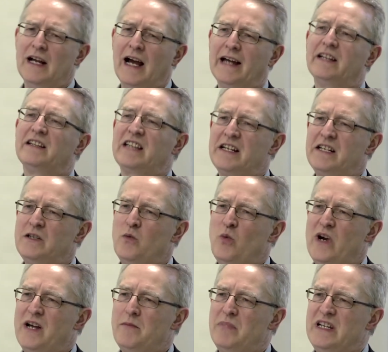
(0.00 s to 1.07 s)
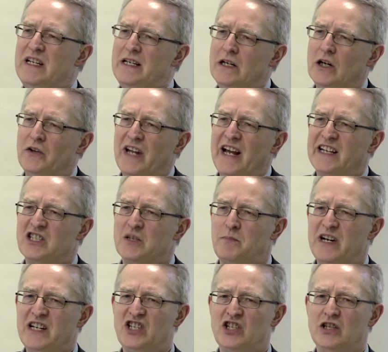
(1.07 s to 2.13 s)
and it can in a way be an
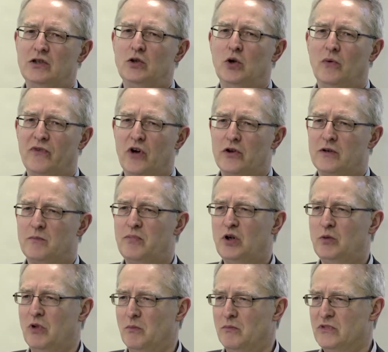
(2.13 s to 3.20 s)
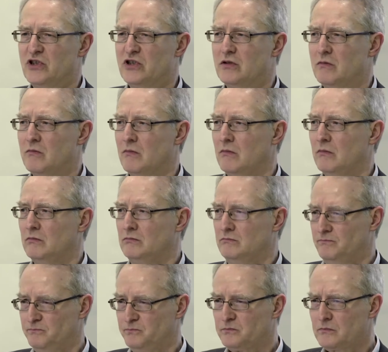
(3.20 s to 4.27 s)
expression of other problems.
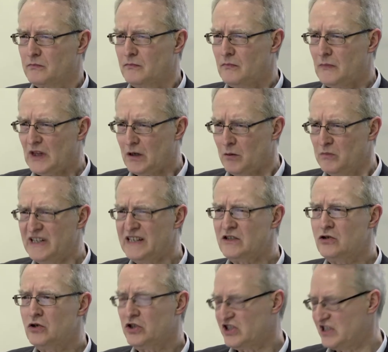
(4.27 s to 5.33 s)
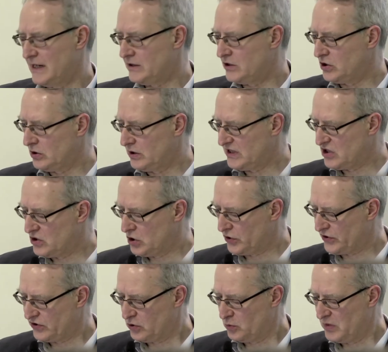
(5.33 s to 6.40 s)
That's not central, it is not
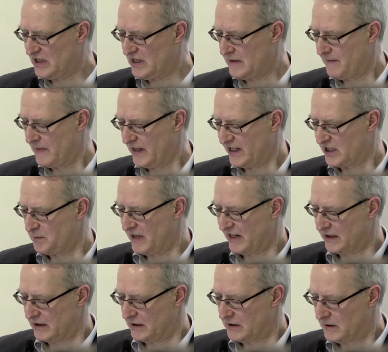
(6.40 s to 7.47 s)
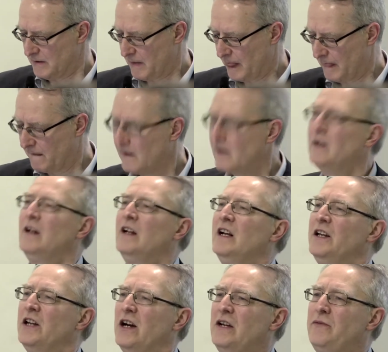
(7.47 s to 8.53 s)
to be expected.
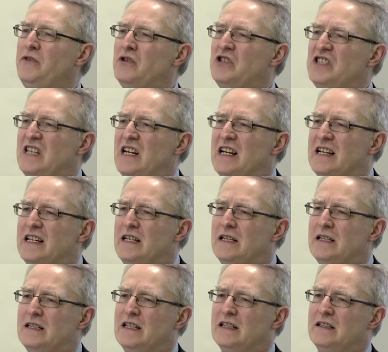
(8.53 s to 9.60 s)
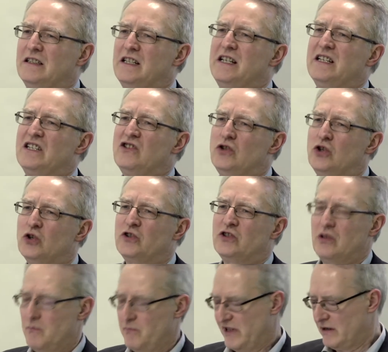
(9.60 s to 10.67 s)
Now if you say that kink is
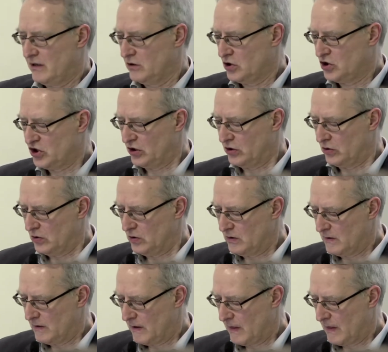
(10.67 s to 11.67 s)
not pathological,